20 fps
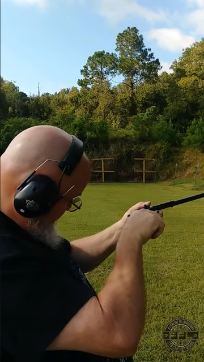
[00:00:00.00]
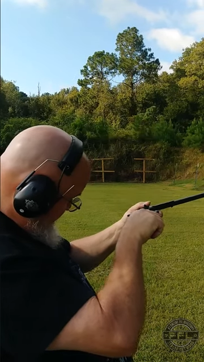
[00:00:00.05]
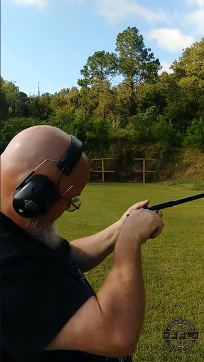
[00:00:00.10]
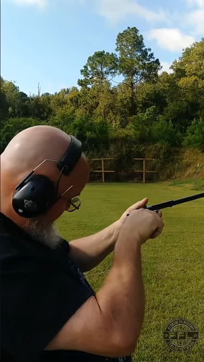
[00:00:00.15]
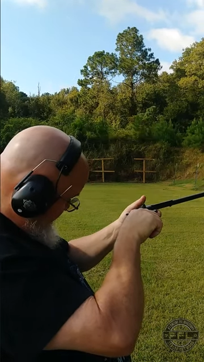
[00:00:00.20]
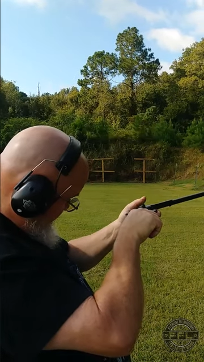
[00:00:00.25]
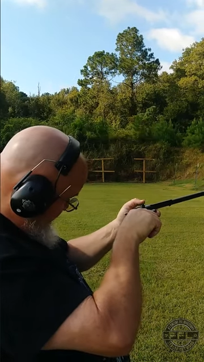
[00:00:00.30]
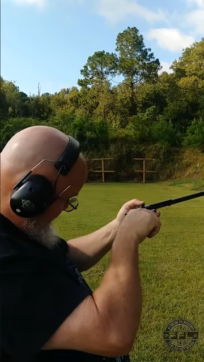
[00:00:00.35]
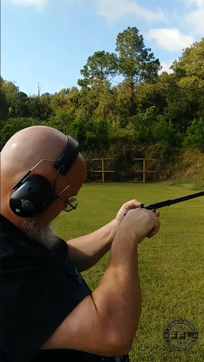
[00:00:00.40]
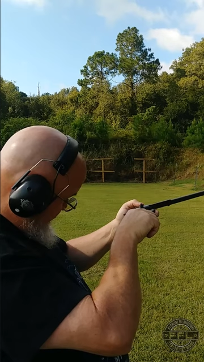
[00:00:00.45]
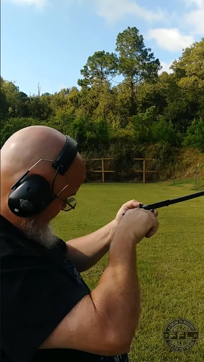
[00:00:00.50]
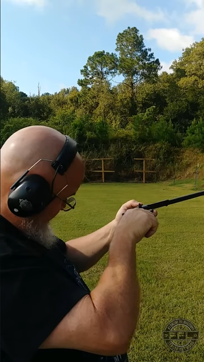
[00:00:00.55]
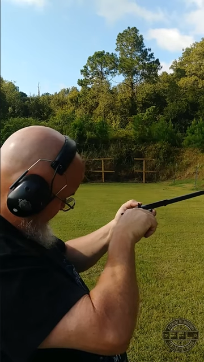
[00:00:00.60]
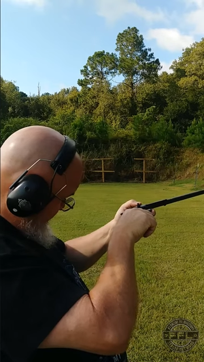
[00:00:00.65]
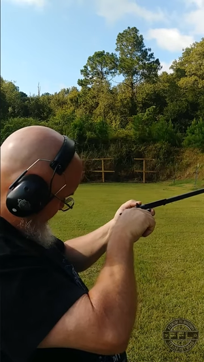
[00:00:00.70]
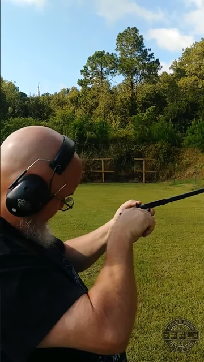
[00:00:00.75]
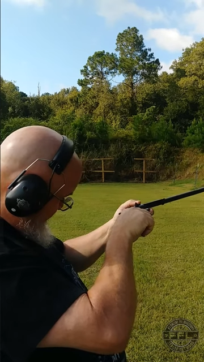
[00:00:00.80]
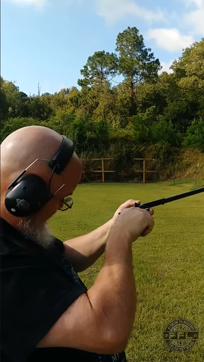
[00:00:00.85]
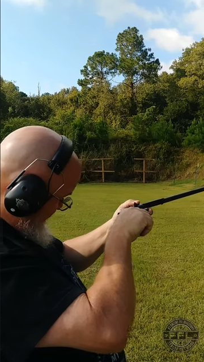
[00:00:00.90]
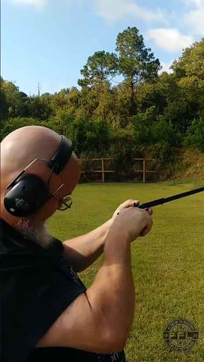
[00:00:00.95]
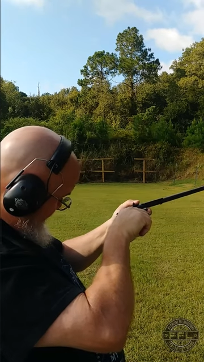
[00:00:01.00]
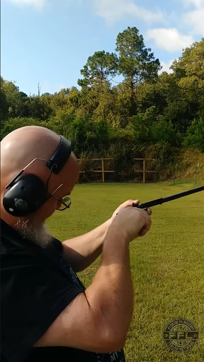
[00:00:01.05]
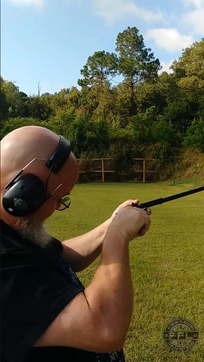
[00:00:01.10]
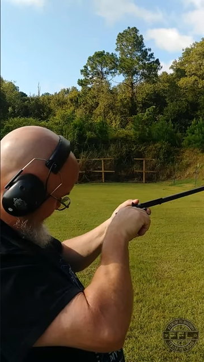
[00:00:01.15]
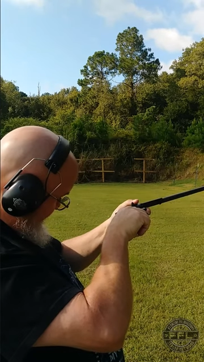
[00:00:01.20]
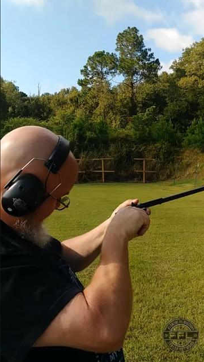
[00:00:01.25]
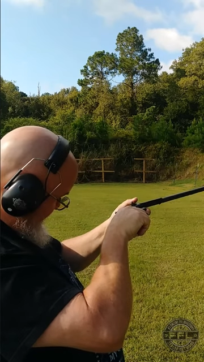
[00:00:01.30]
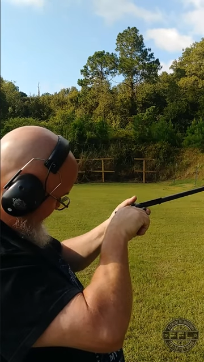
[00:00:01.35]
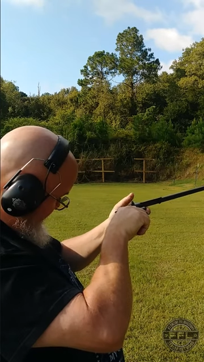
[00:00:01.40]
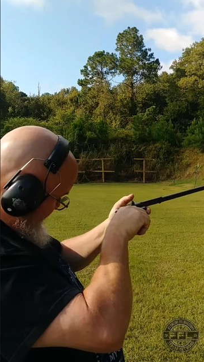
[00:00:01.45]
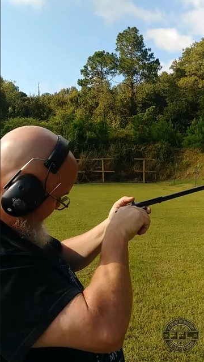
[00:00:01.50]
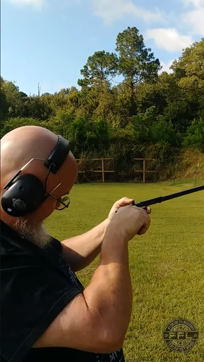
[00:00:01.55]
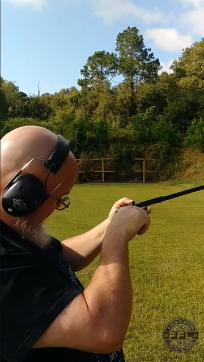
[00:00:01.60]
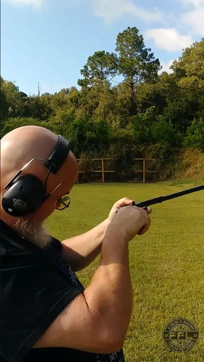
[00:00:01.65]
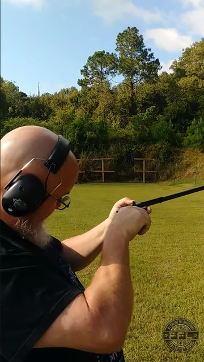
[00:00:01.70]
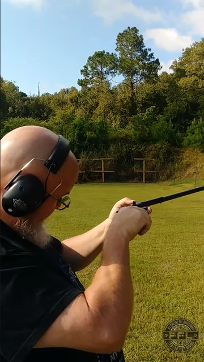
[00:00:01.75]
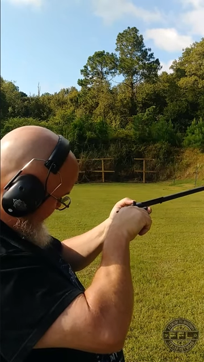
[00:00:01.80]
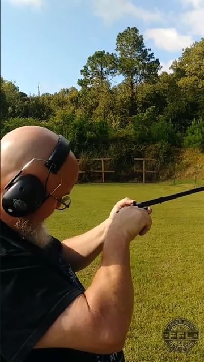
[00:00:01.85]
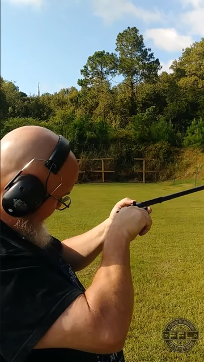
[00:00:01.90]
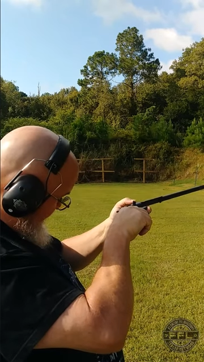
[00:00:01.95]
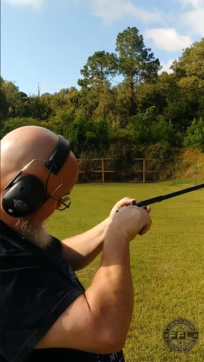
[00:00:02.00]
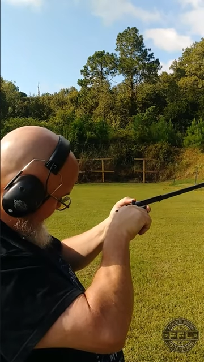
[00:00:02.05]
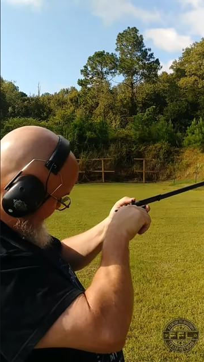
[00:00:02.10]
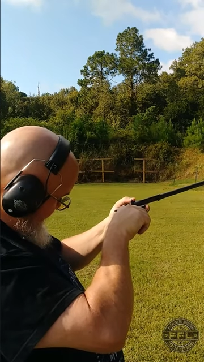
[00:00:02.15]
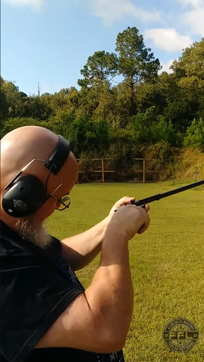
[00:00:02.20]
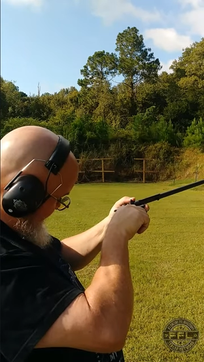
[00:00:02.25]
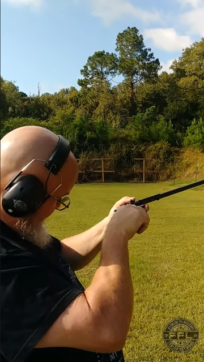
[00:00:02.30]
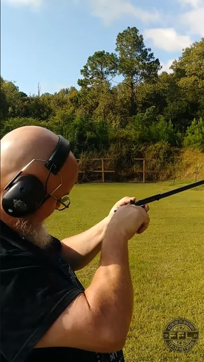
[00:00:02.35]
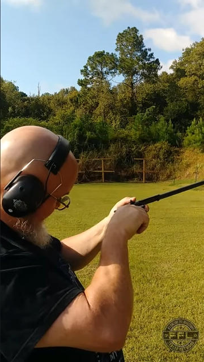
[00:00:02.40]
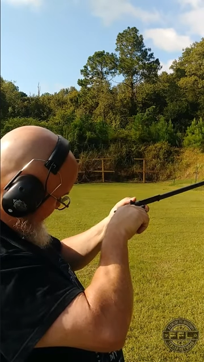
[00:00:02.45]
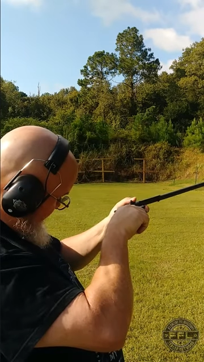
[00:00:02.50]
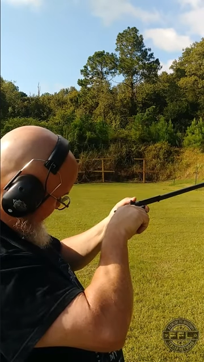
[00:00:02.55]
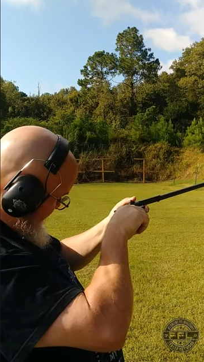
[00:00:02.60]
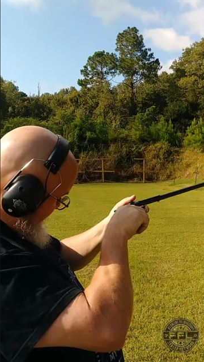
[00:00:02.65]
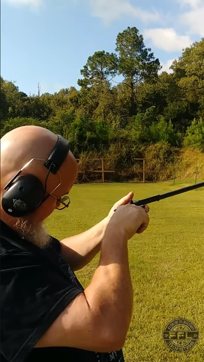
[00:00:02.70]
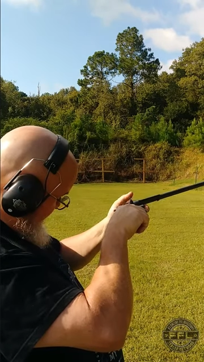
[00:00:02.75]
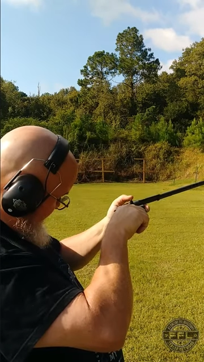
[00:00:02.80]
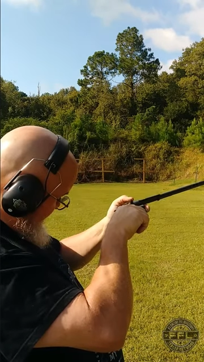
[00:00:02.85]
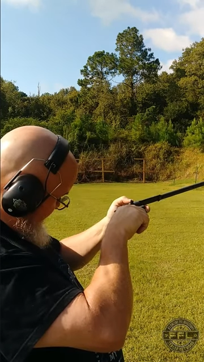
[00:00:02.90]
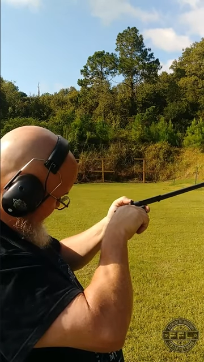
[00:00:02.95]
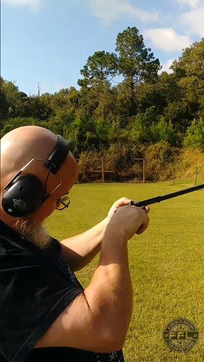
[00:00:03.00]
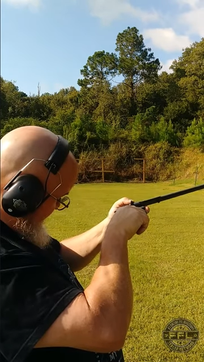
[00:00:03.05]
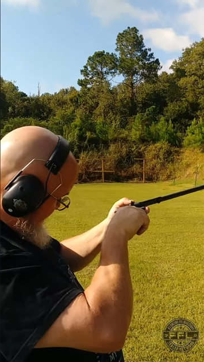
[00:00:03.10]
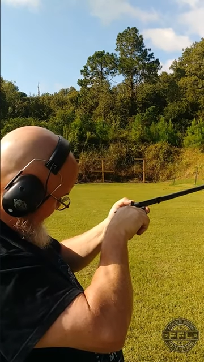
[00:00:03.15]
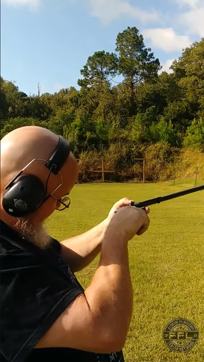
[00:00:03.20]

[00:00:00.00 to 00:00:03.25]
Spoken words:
Nobody's mouth can be seen.